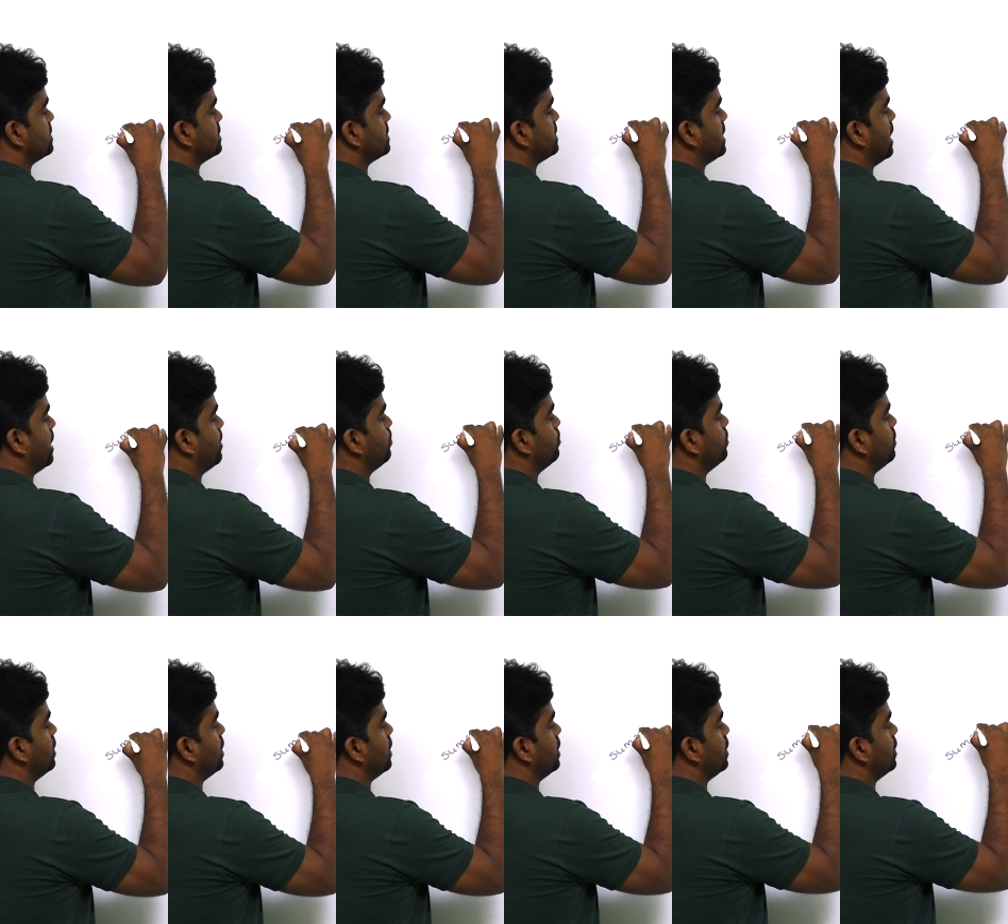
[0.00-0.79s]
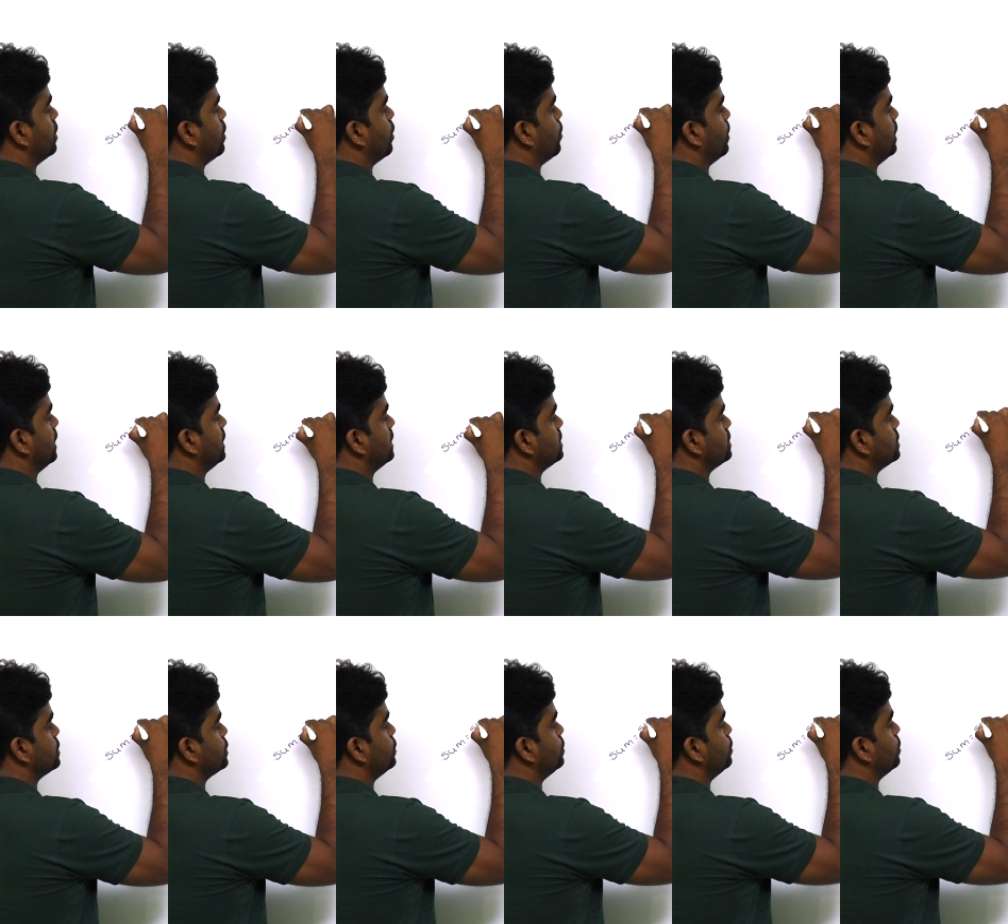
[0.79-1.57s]
Sum
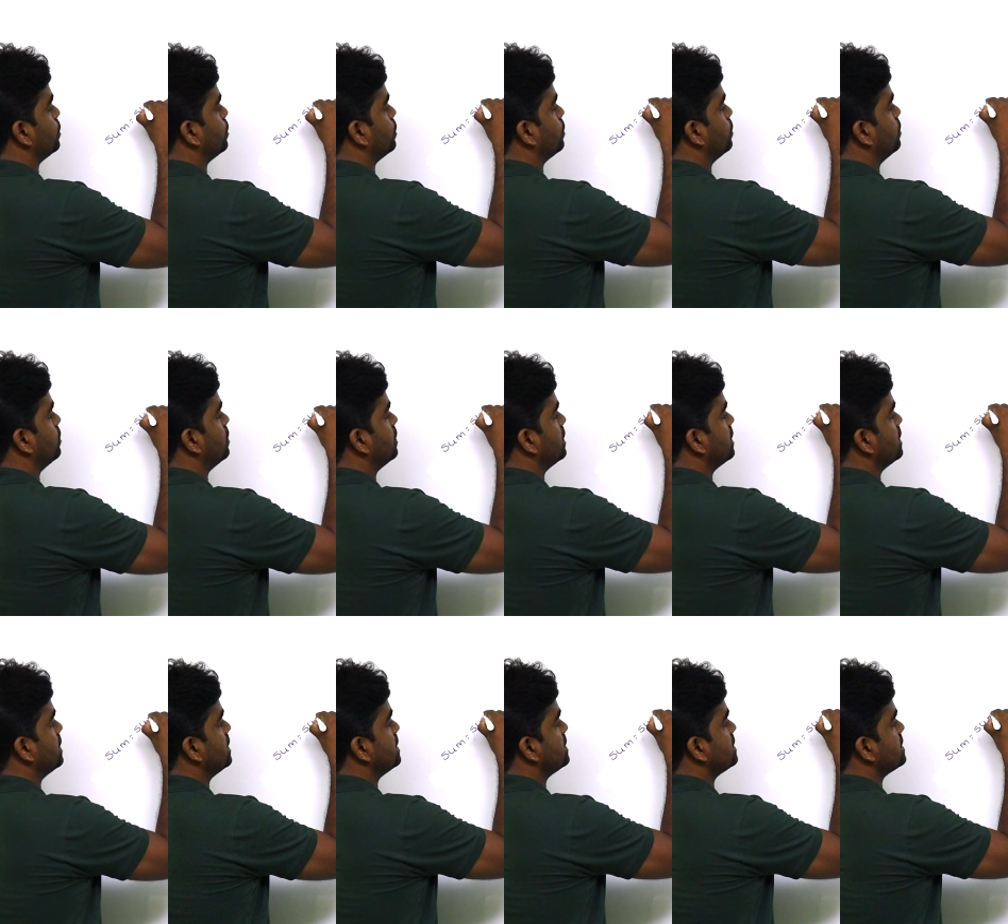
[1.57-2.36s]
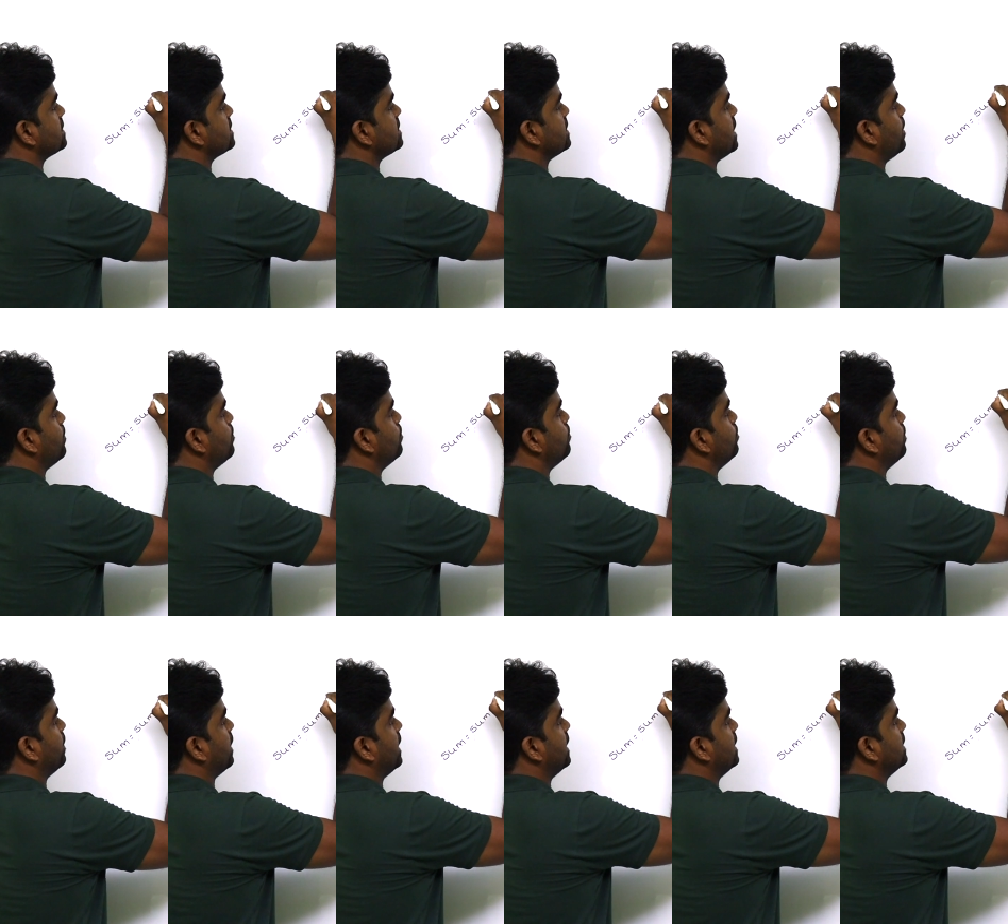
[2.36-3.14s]
equals to
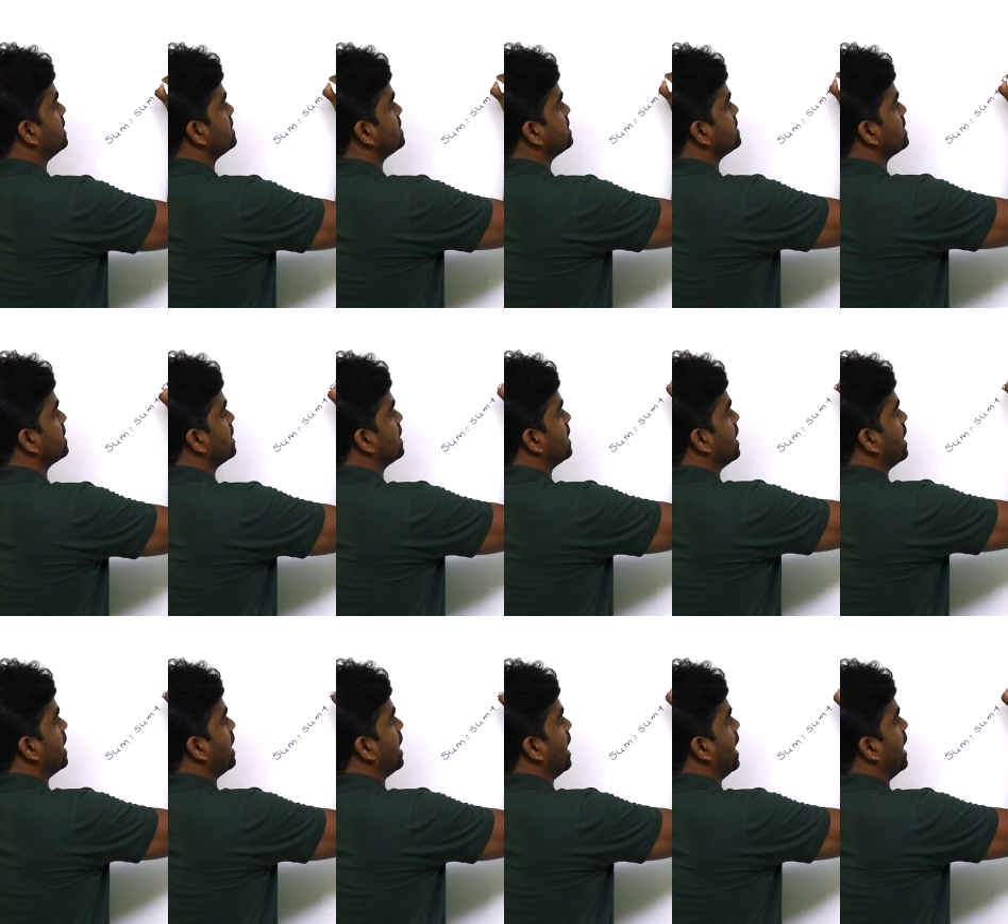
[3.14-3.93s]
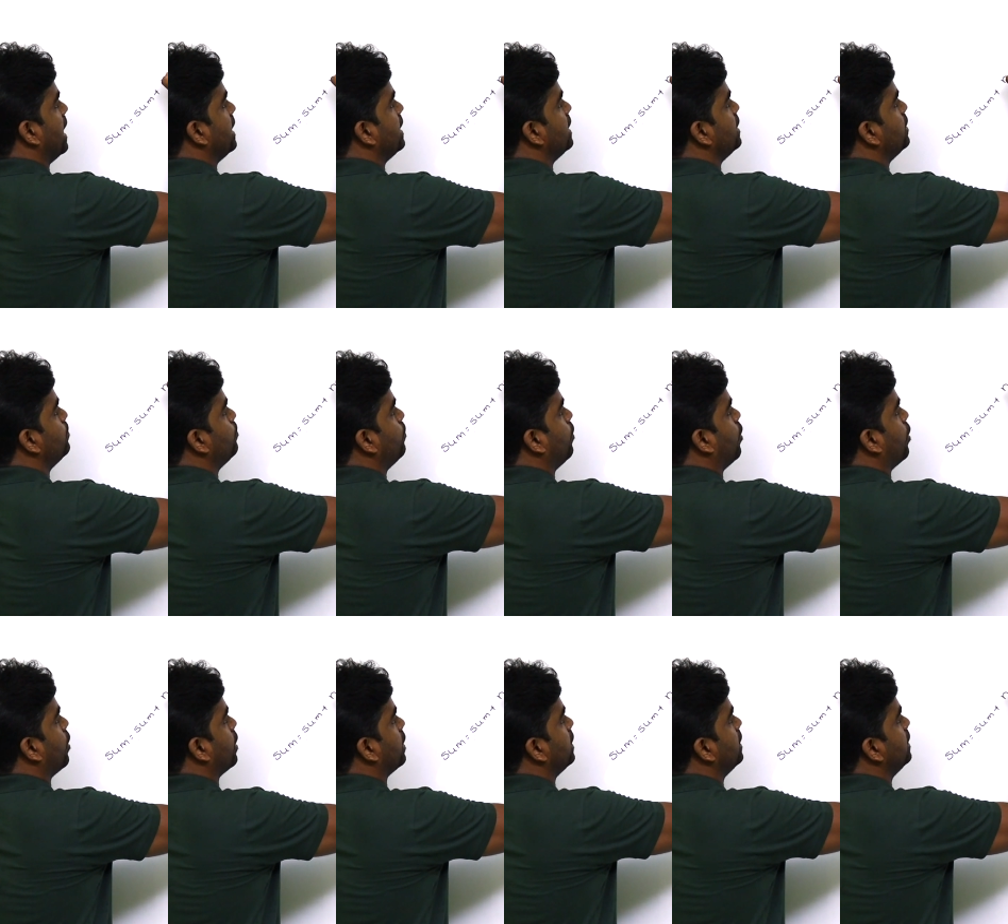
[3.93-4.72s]
sum plus n
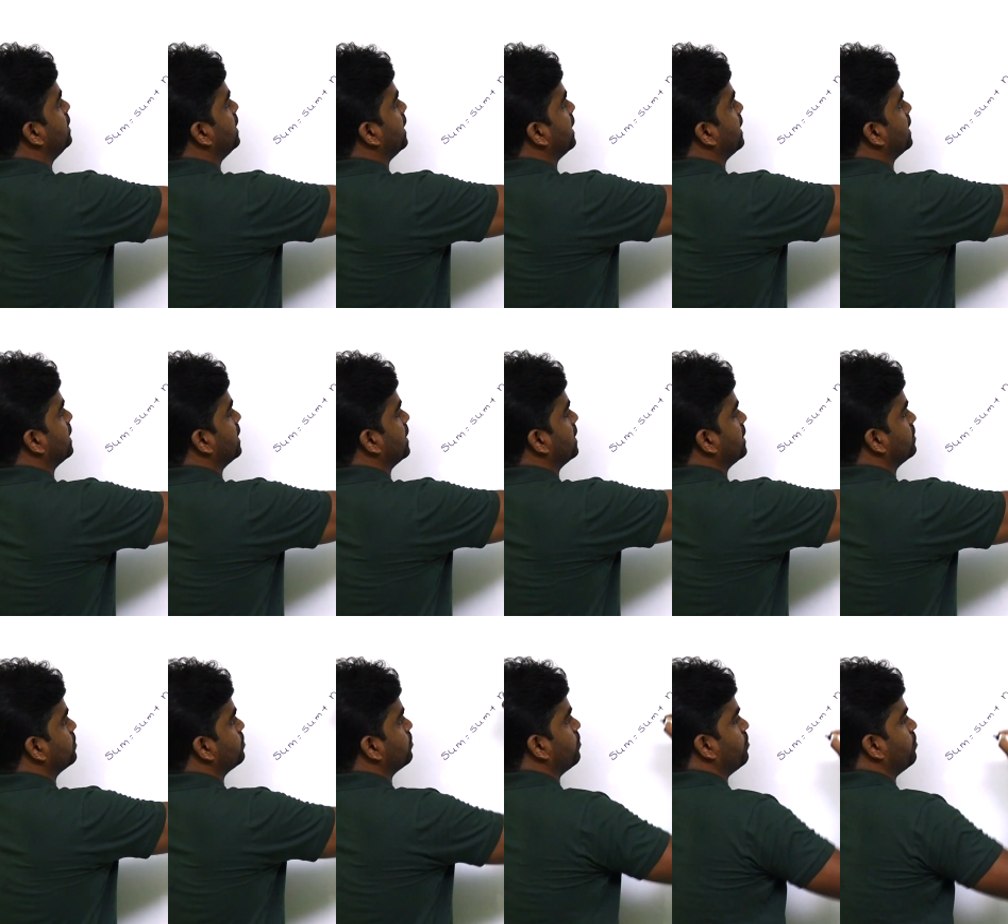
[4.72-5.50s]
mod 10.